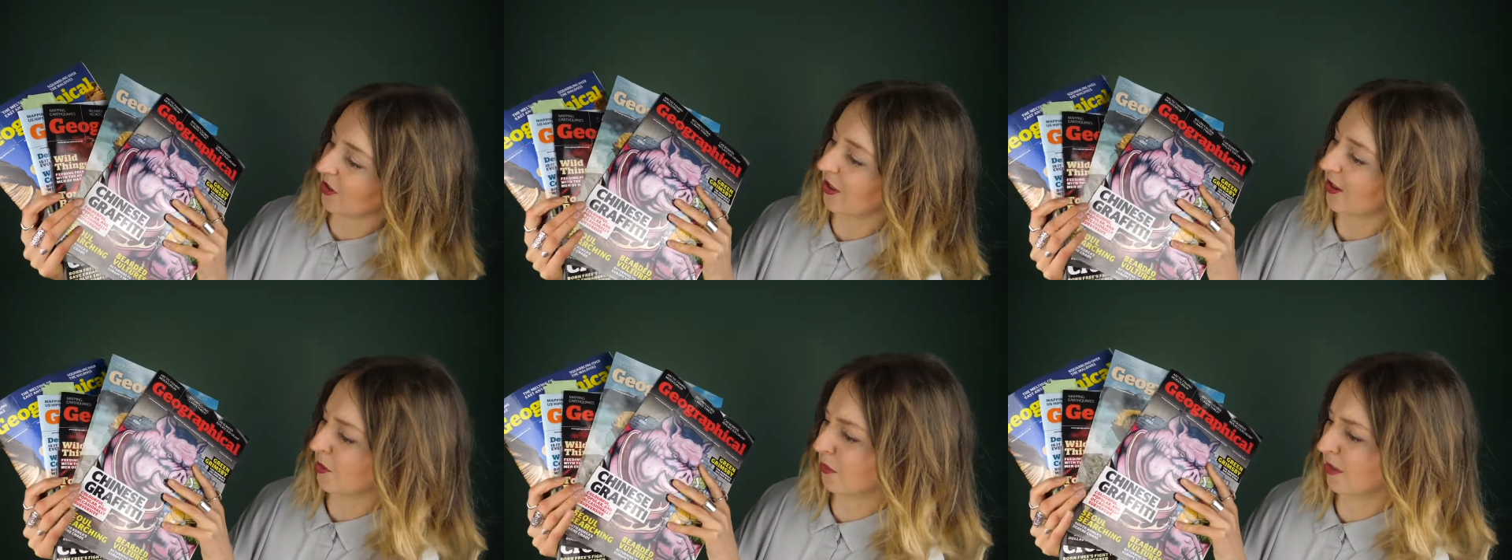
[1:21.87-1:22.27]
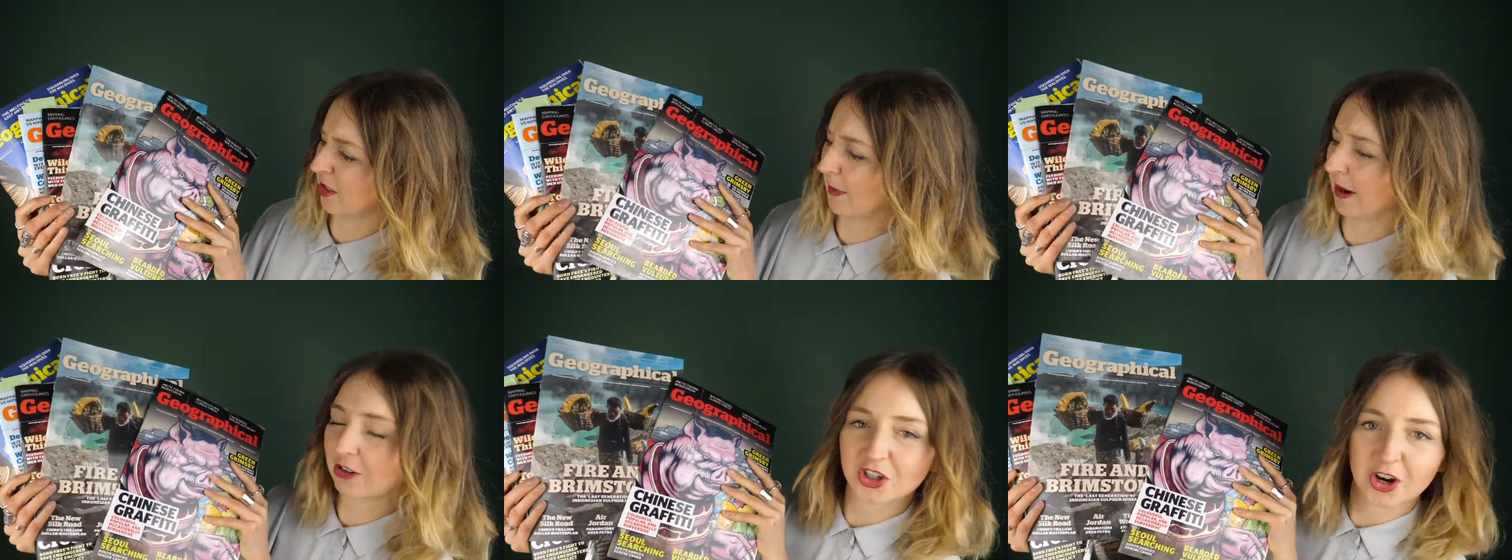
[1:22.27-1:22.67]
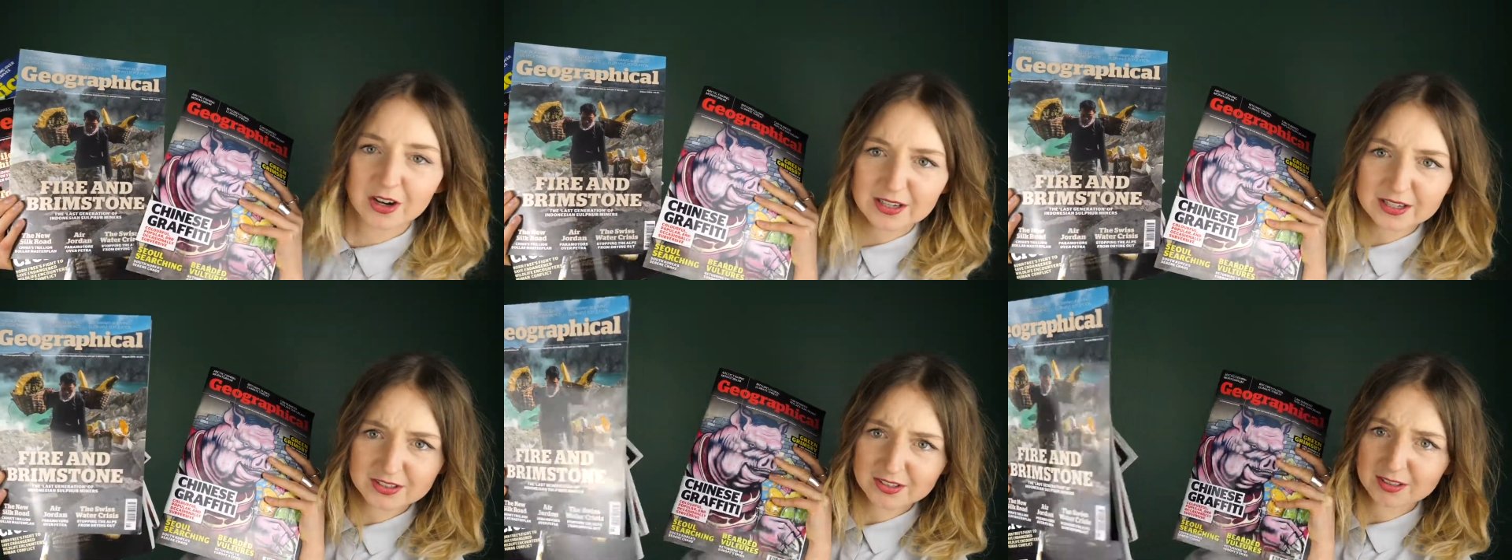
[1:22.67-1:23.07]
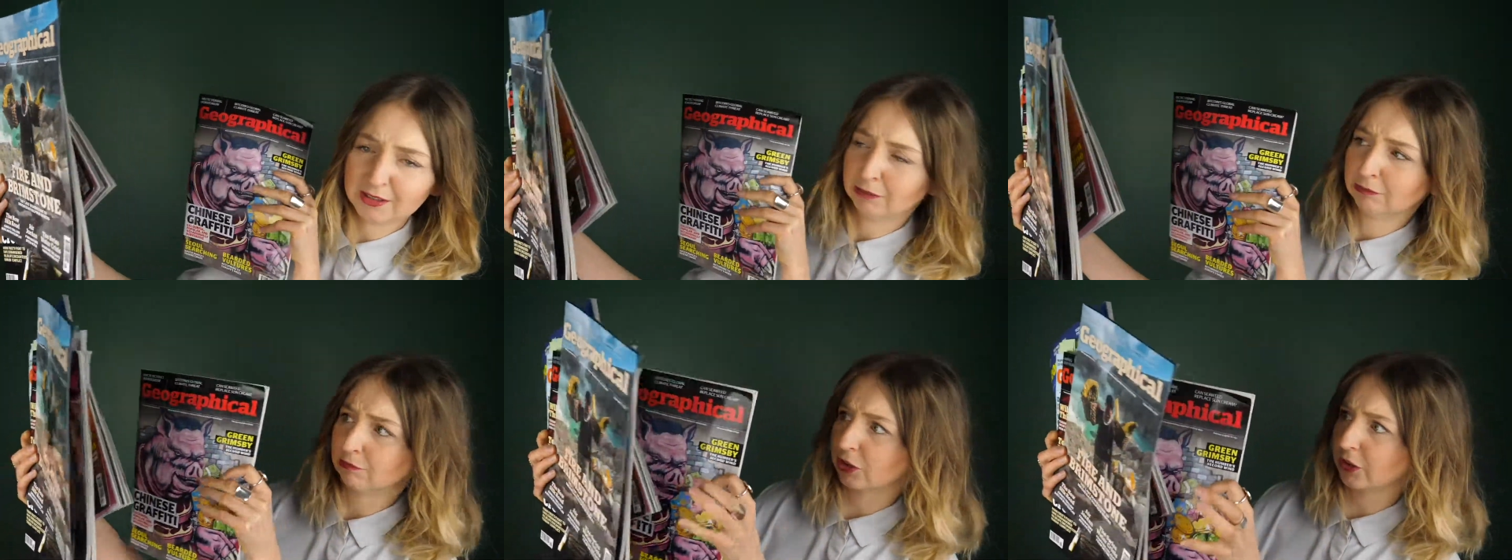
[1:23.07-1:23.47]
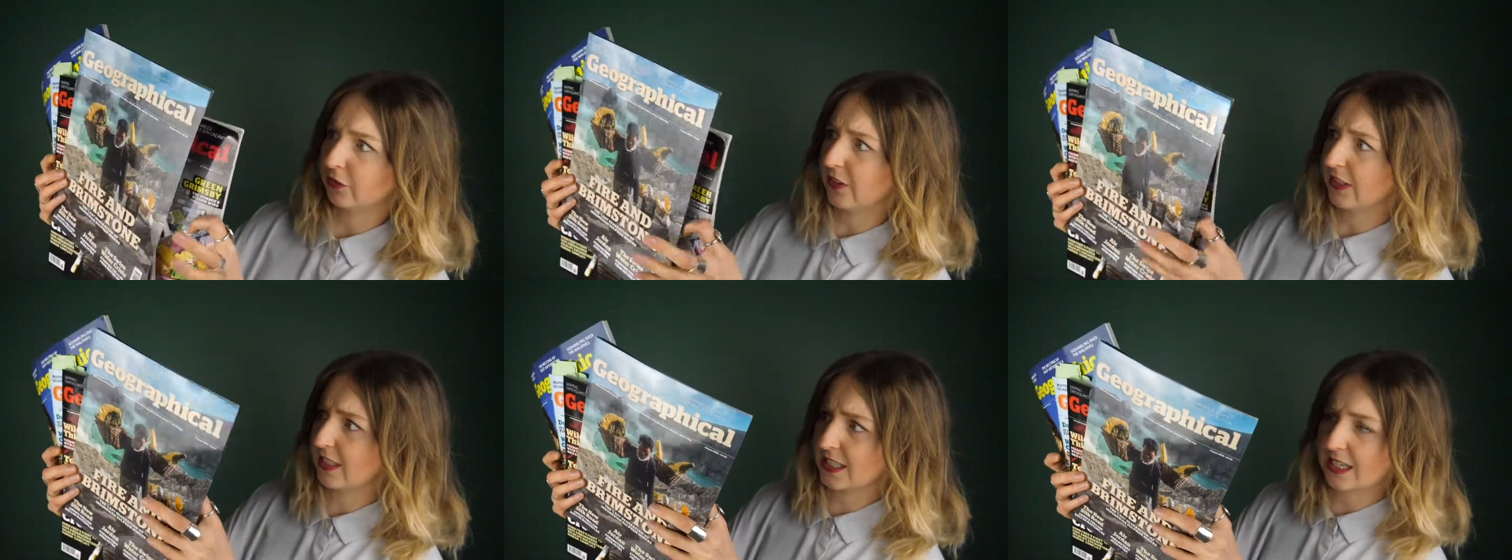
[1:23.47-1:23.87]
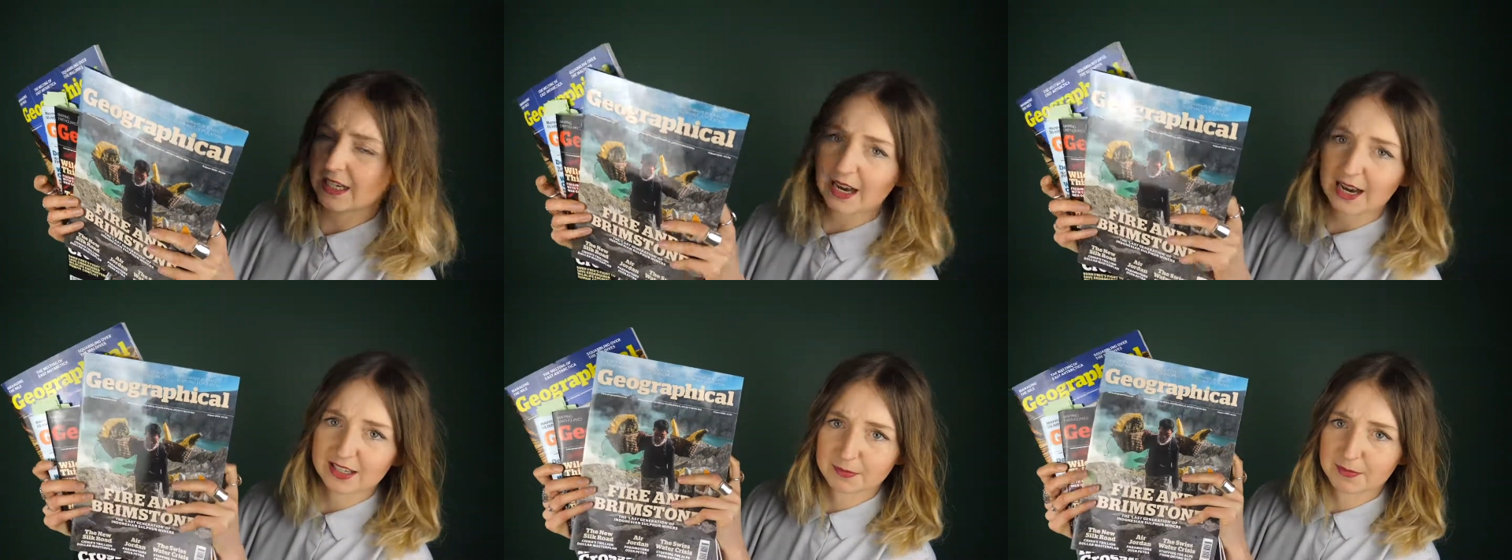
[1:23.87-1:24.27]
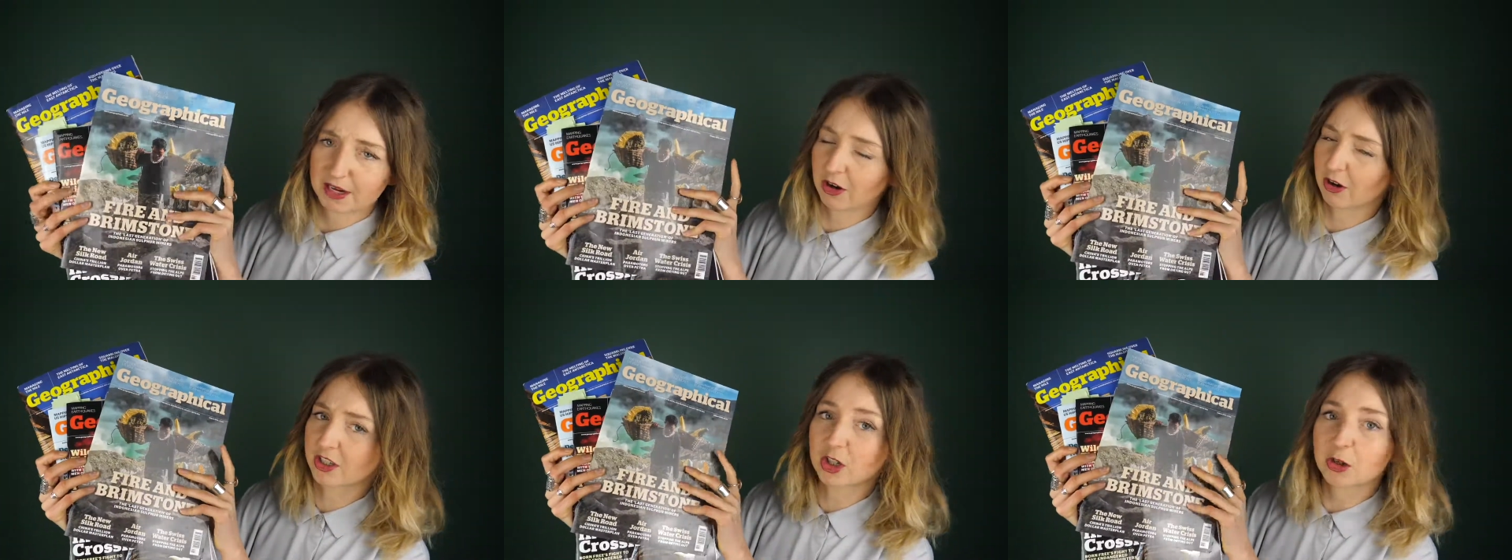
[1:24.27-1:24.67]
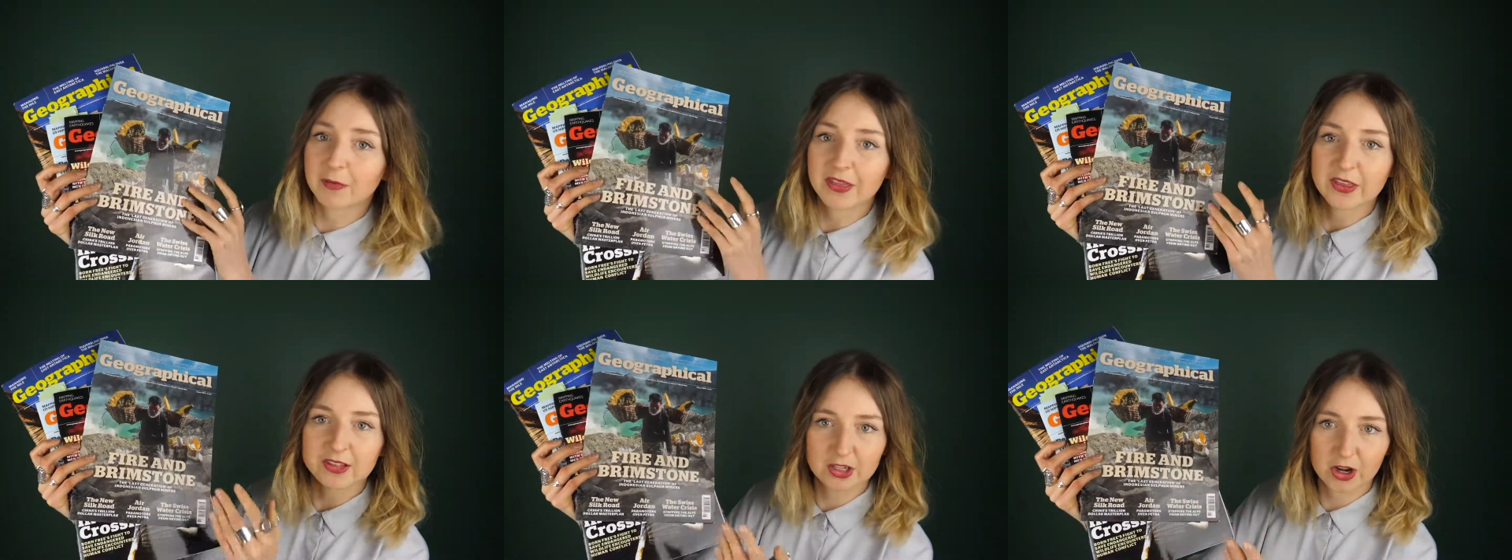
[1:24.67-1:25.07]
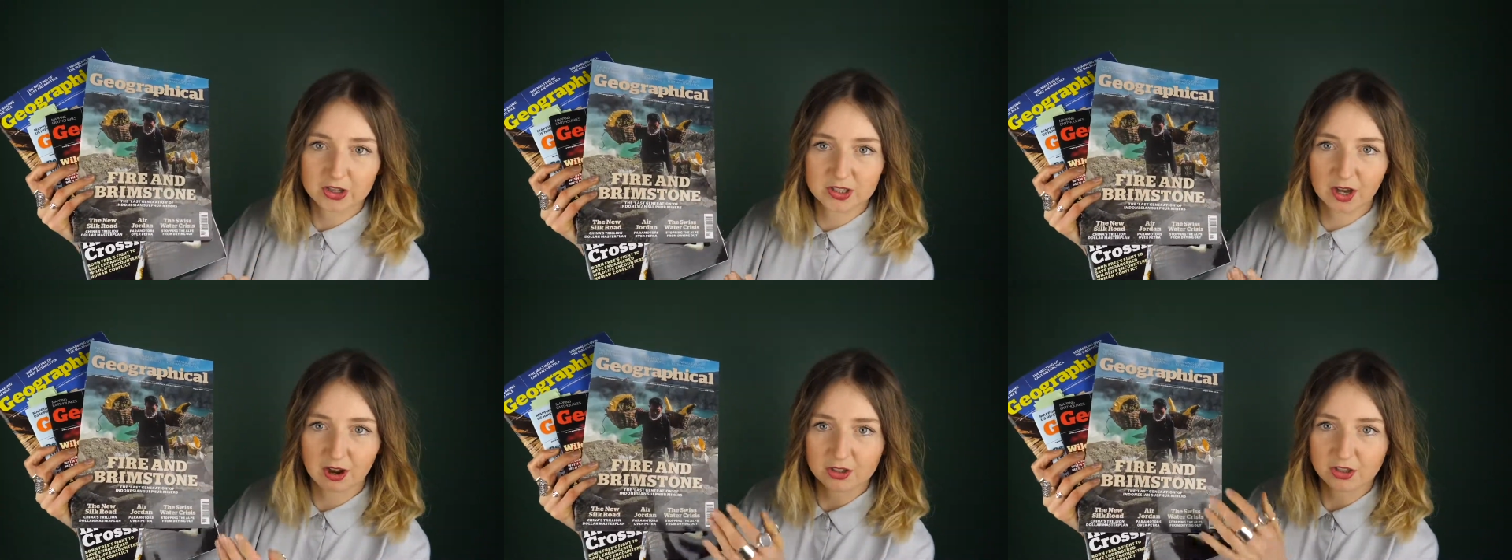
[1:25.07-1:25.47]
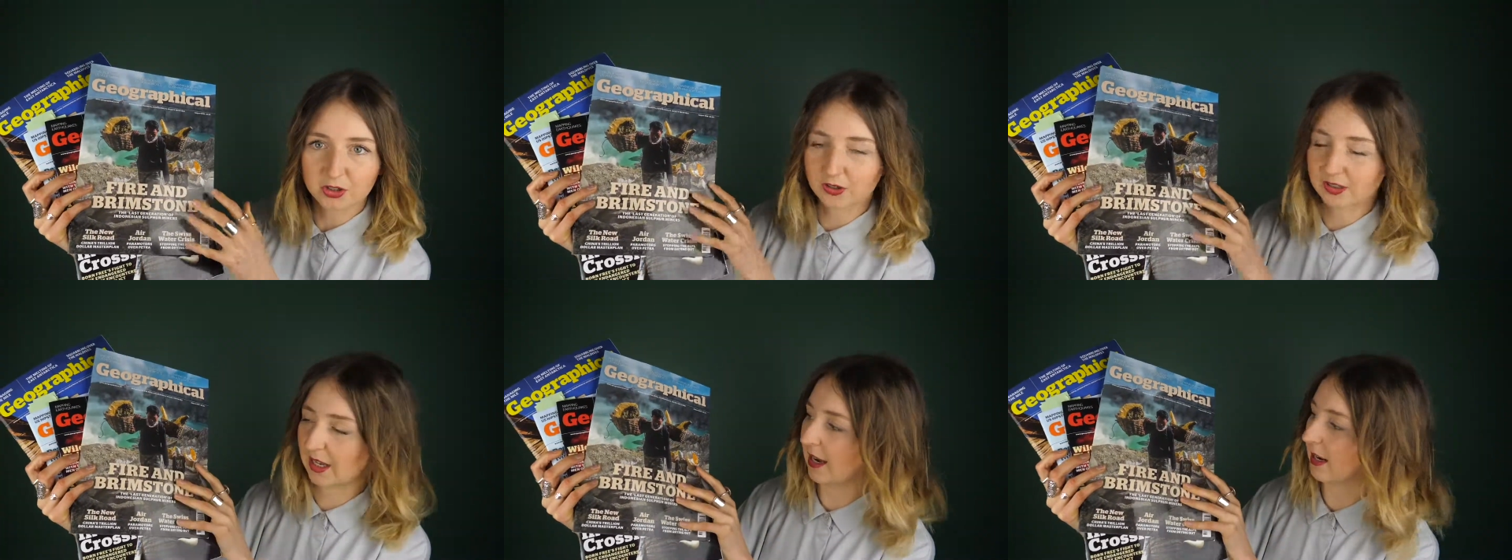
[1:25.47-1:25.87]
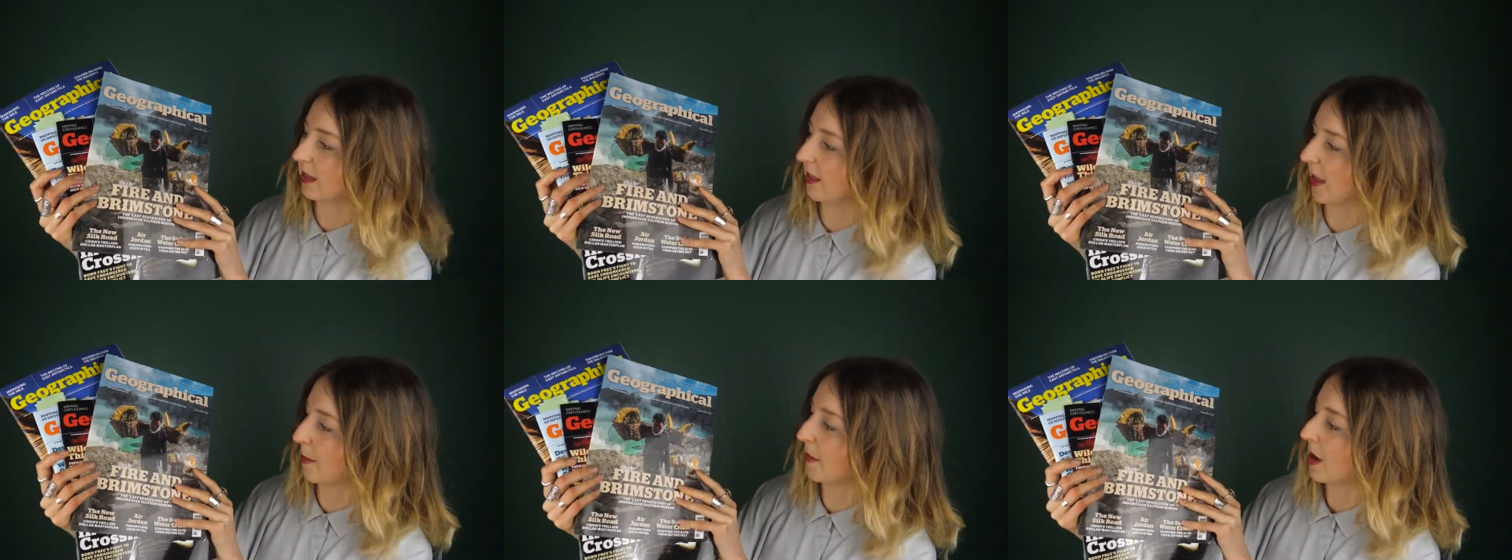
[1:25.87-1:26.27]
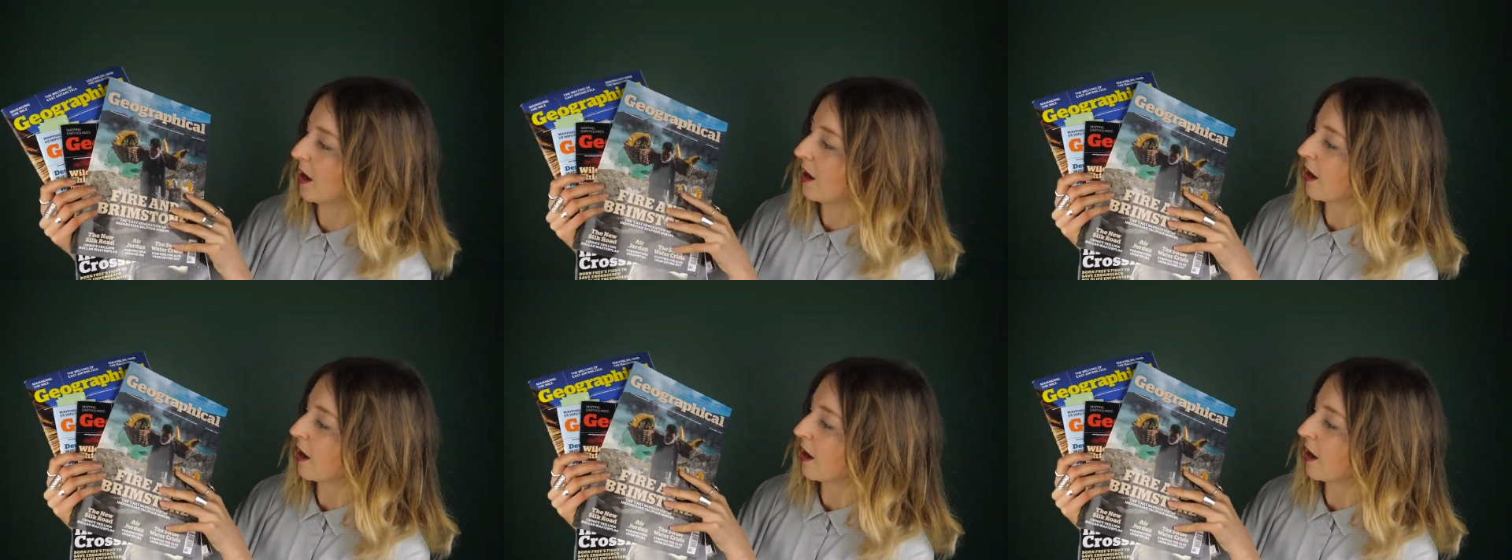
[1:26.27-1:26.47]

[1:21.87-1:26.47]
So this one is about Chinese graffiti as the main article, but there's loads of articles in them.